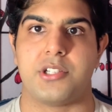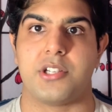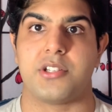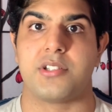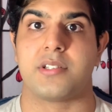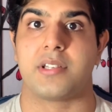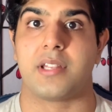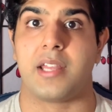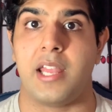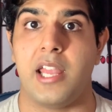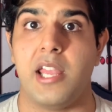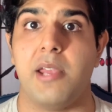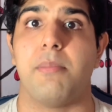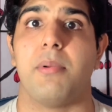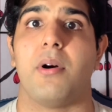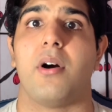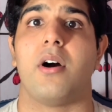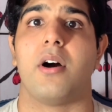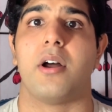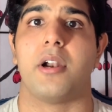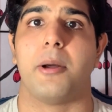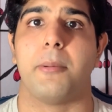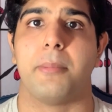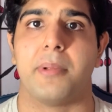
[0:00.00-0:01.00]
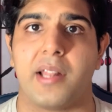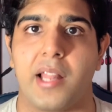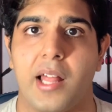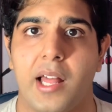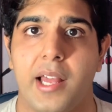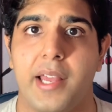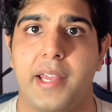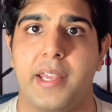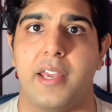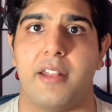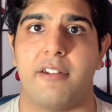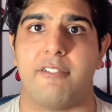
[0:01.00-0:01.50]
just keep on
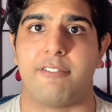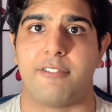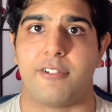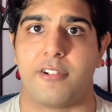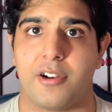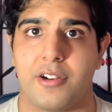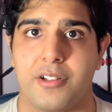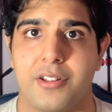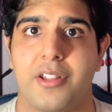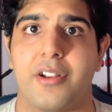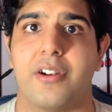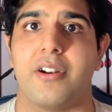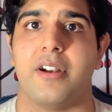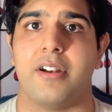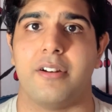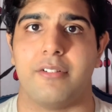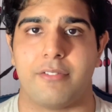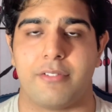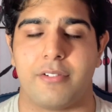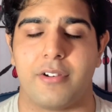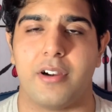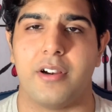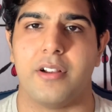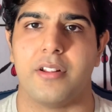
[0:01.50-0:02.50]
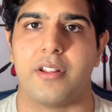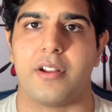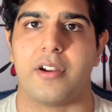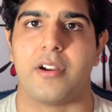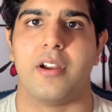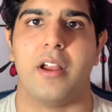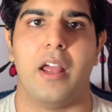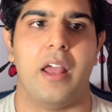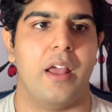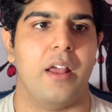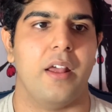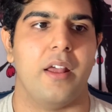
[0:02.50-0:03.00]
applying it further and
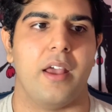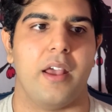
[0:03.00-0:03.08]
further.